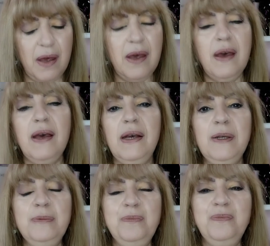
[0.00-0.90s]

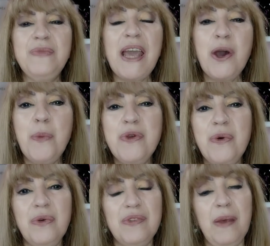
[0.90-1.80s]
I hope
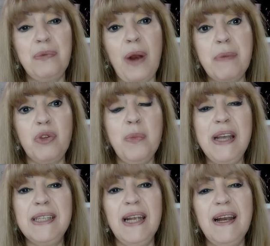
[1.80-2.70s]
you subscribe to
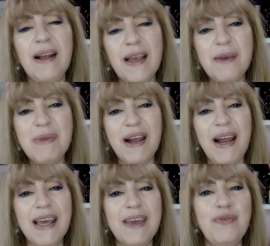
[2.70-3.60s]
my channel and give me a
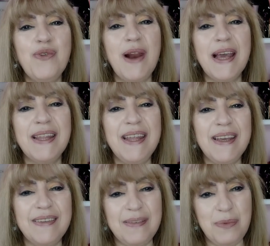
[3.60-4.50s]
like if you like
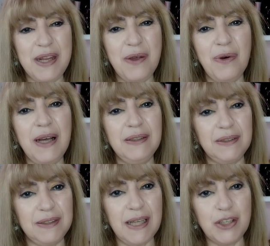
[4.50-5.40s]
this video,
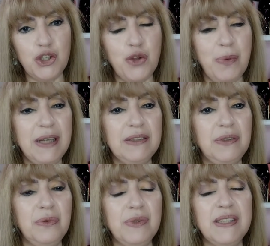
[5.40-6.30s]
and touch the bell
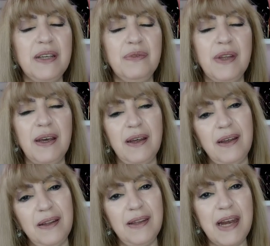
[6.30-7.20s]
to receive
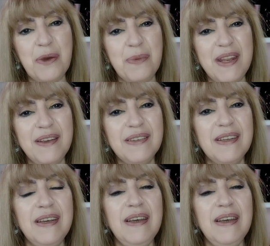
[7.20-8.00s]
the new videos.